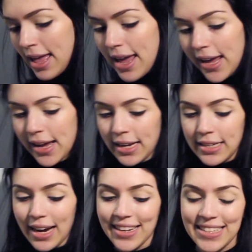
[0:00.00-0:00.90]
and
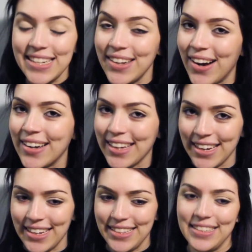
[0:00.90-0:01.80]
I did not
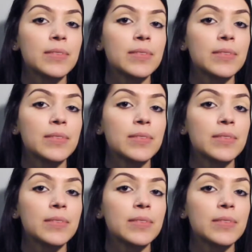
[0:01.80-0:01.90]
get in.